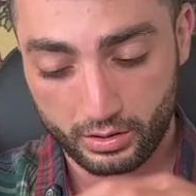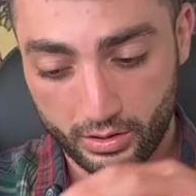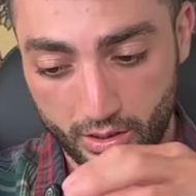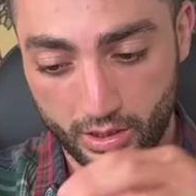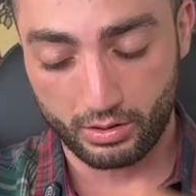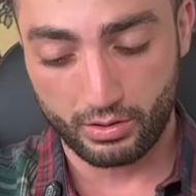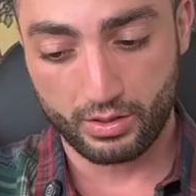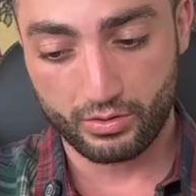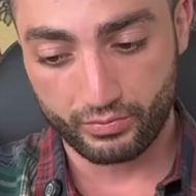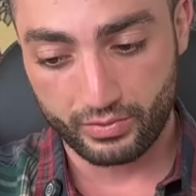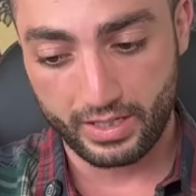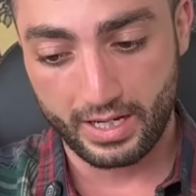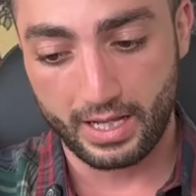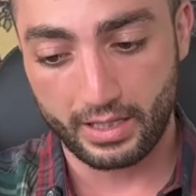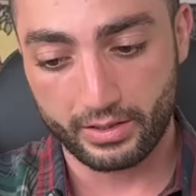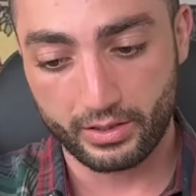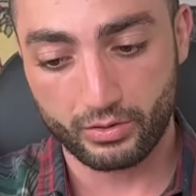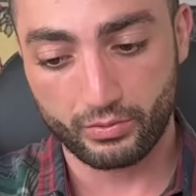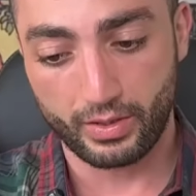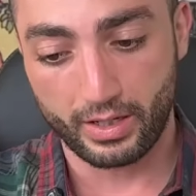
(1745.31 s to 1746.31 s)
current
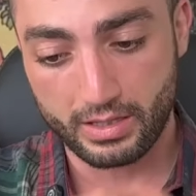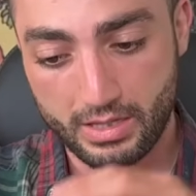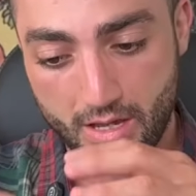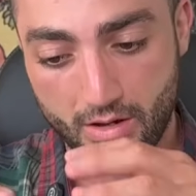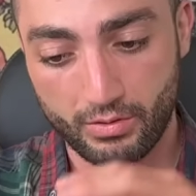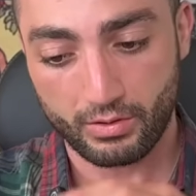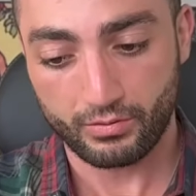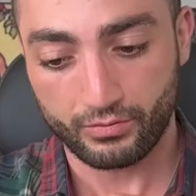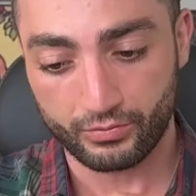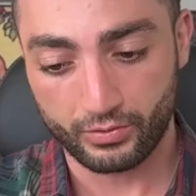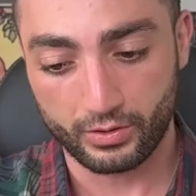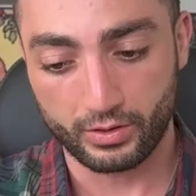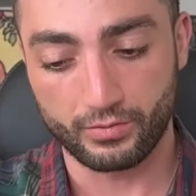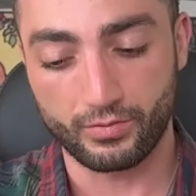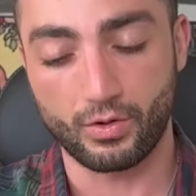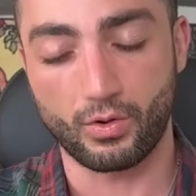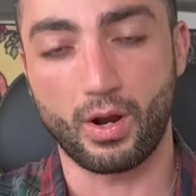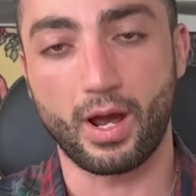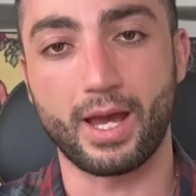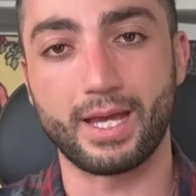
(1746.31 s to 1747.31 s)
reality right now in front
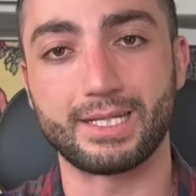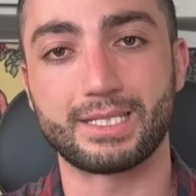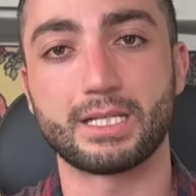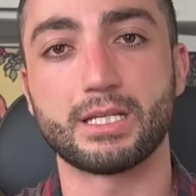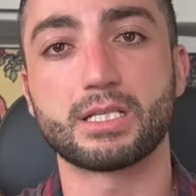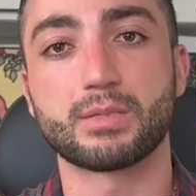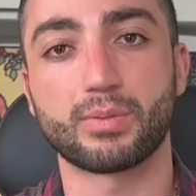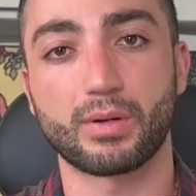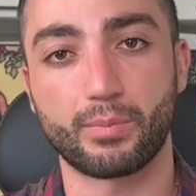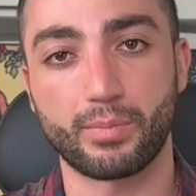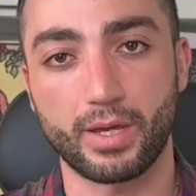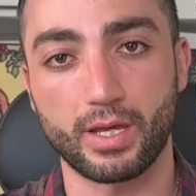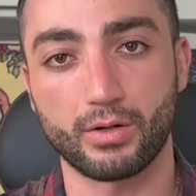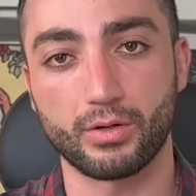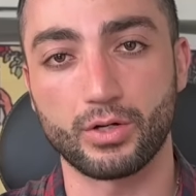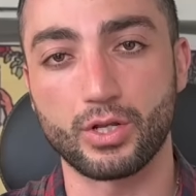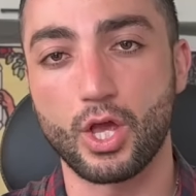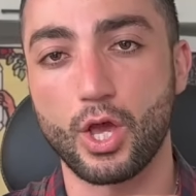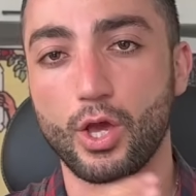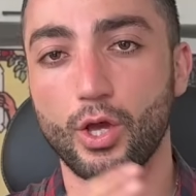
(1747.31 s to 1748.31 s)
of your eyes. It's
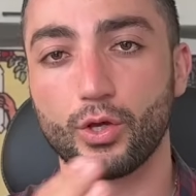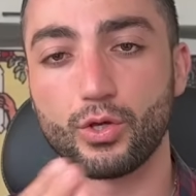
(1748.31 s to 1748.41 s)
prepared.